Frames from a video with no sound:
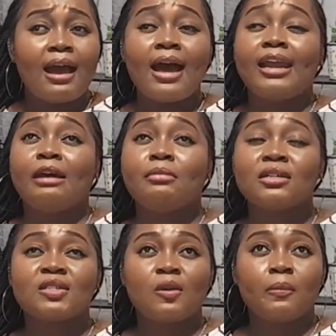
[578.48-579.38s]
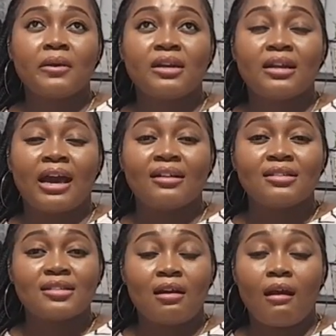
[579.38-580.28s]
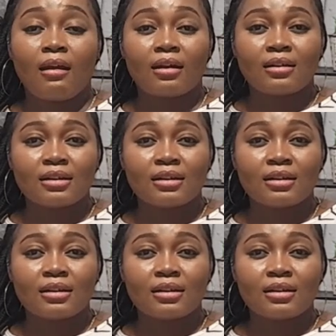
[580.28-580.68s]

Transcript: and i'm not someone that talks